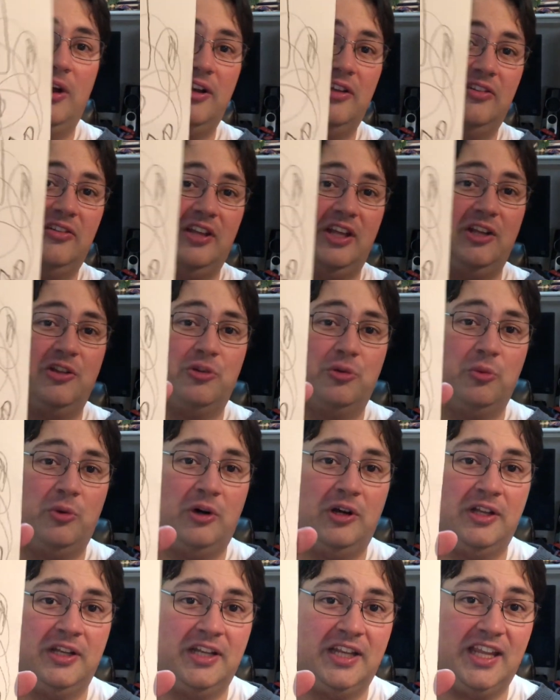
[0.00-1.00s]
what does each
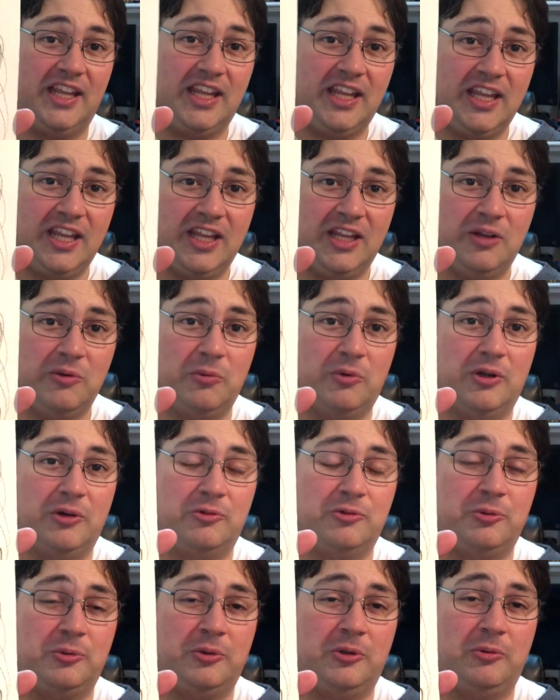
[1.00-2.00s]
one eat,
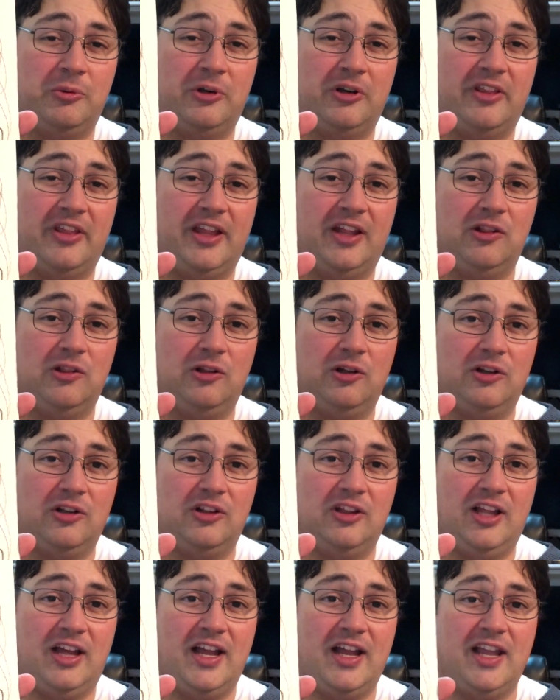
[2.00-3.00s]
what do they
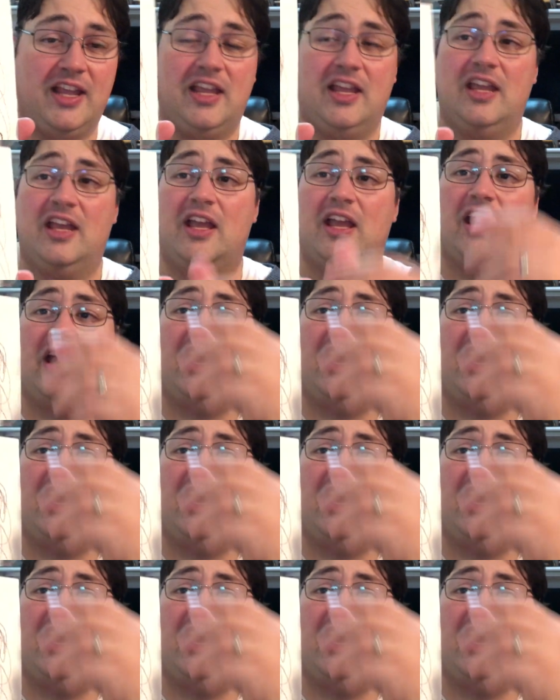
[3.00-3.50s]
look like,